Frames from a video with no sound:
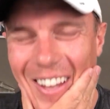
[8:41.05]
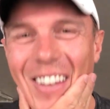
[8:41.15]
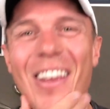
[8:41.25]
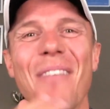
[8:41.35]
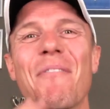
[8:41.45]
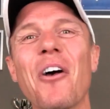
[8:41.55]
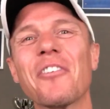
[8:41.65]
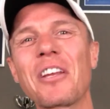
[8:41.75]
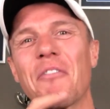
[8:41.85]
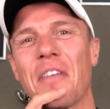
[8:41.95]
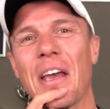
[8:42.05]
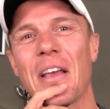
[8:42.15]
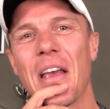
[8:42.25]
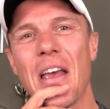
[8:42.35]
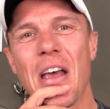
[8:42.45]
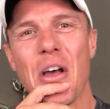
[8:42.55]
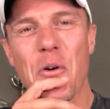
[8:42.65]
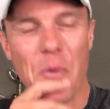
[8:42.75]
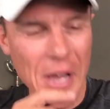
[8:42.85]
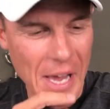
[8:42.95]
So the positive thing,
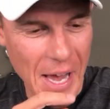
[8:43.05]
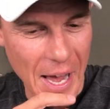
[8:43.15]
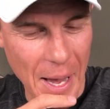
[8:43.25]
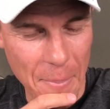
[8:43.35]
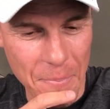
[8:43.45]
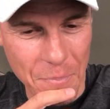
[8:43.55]
we are